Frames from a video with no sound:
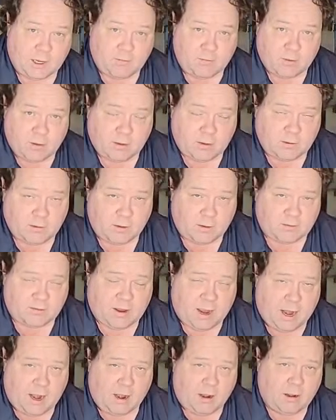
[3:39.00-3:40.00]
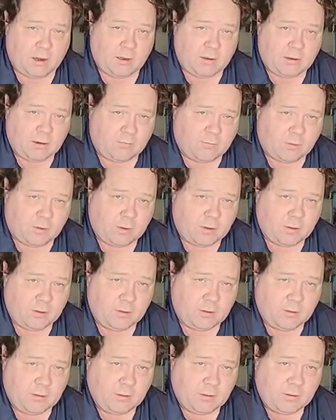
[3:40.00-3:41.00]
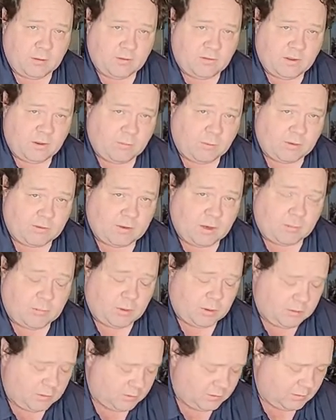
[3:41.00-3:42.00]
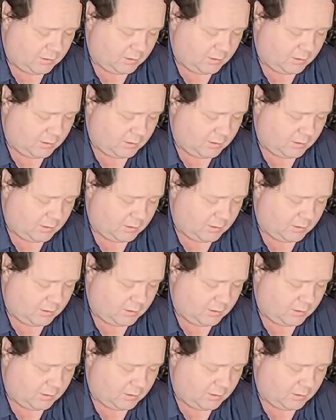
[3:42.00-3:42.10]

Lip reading: to give it an entirely different sequence number.